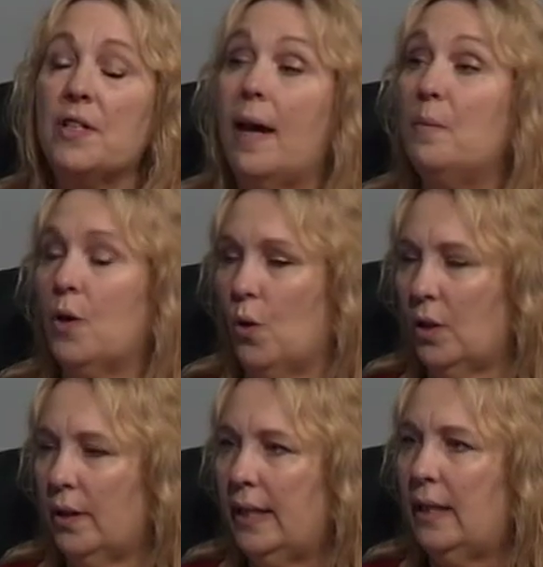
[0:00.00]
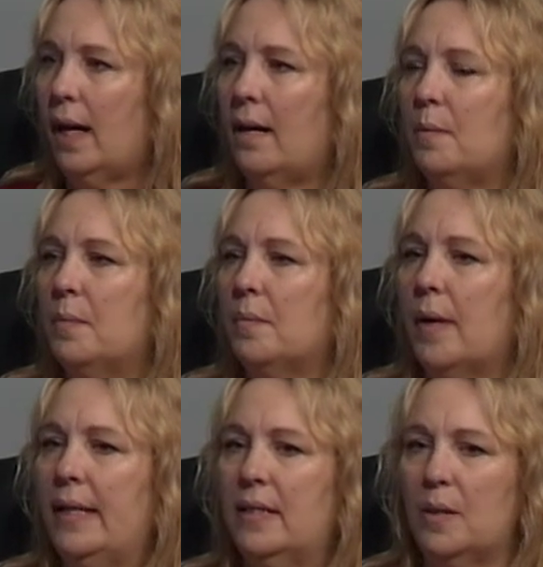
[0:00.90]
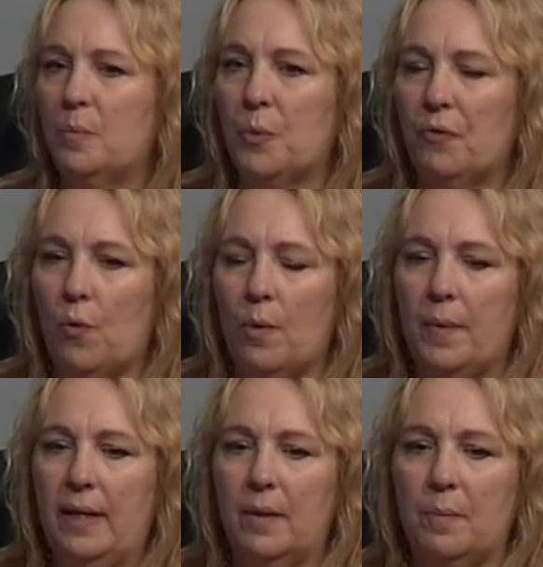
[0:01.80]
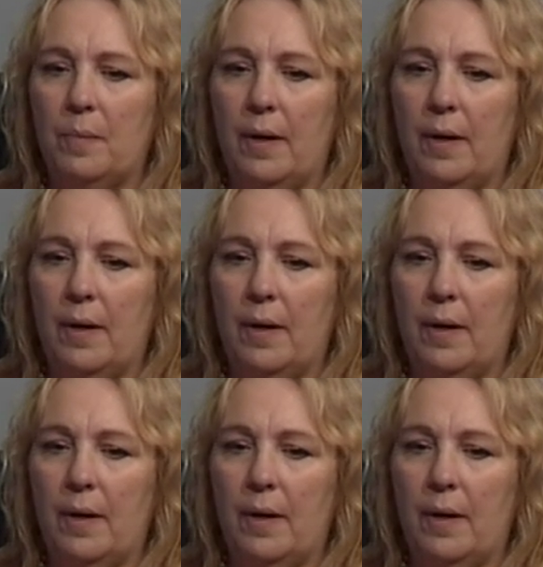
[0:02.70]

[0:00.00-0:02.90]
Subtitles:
time locally. I did perform at